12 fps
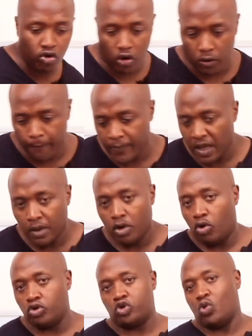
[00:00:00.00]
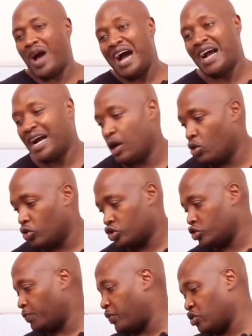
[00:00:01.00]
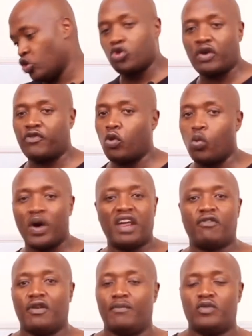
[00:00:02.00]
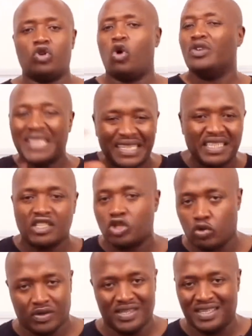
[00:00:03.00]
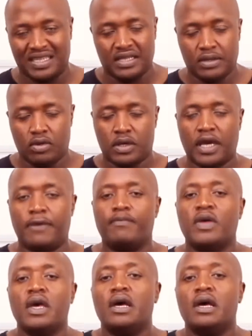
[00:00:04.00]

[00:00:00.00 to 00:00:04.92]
or to anger or to pornography or whatever. You know, all that is toxicity, okay?